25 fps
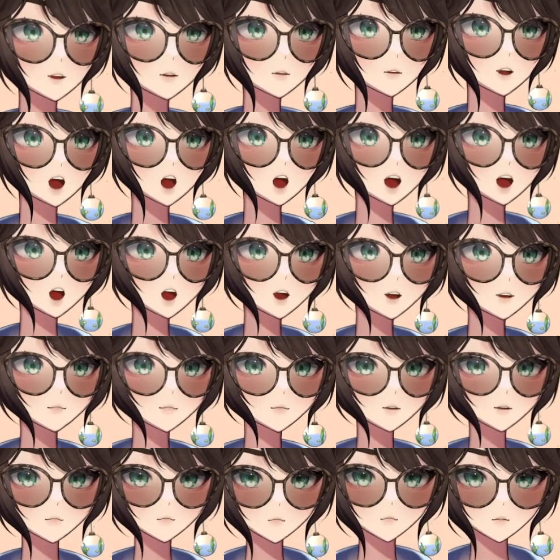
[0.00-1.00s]
Twitch. That
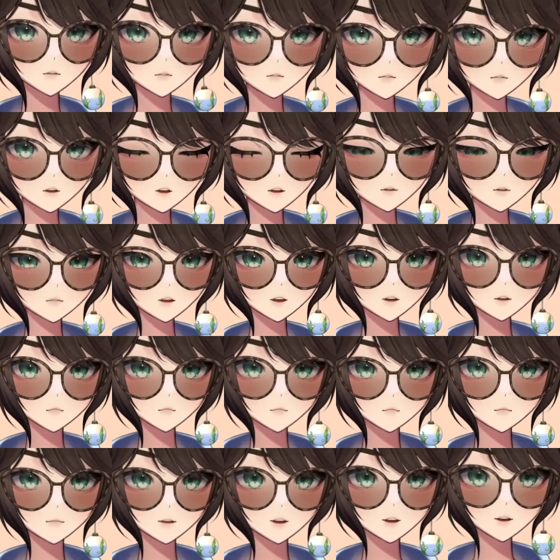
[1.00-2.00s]
Twitch prefers,
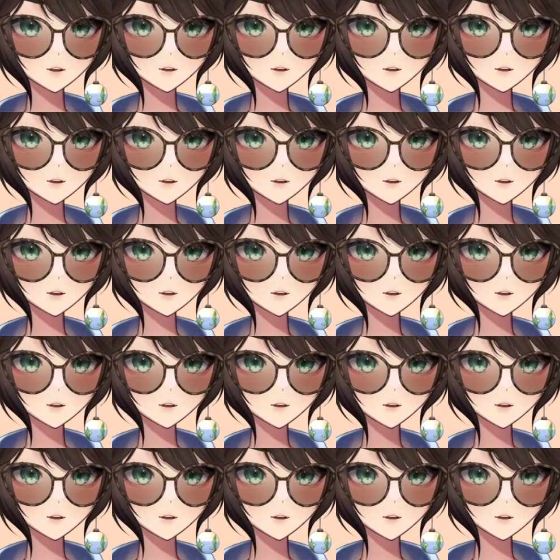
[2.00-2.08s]
like,